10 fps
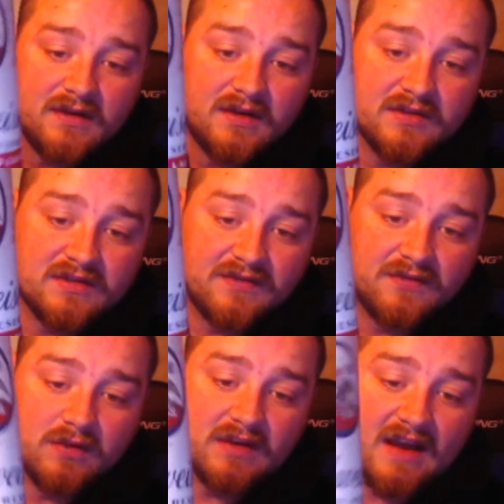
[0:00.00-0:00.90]
Here's it
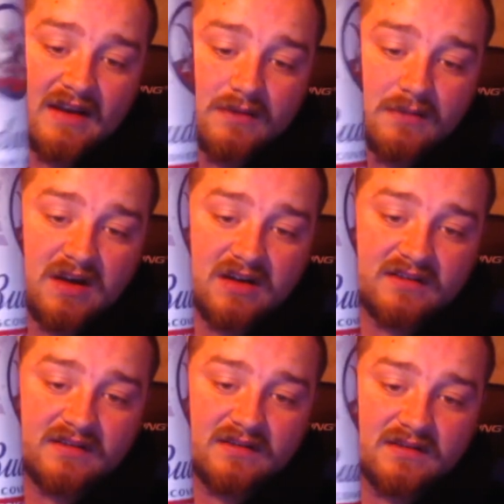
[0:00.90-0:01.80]
fully out of the
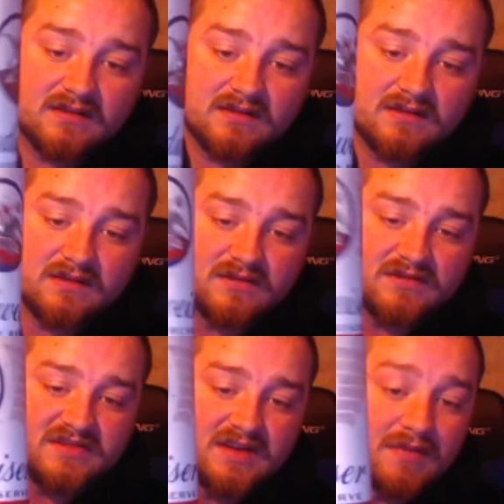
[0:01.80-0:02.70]
box.
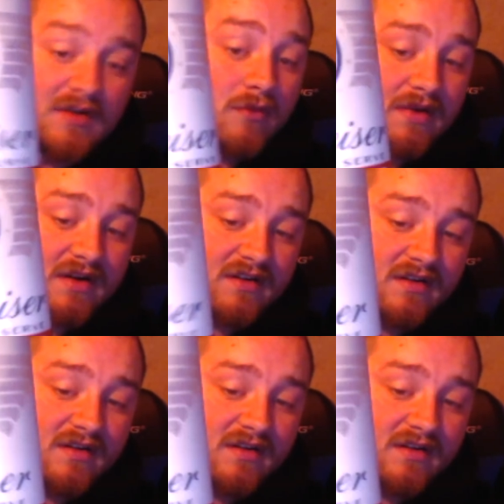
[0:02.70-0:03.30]
Just typical beer.